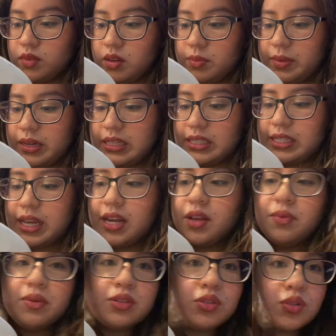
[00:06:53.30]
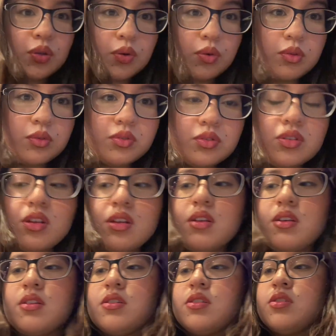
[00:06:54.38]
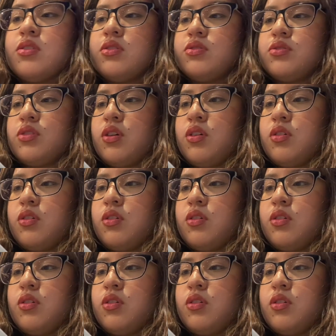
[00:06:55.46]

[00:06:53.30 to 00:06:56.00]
but it said it was noodles. So,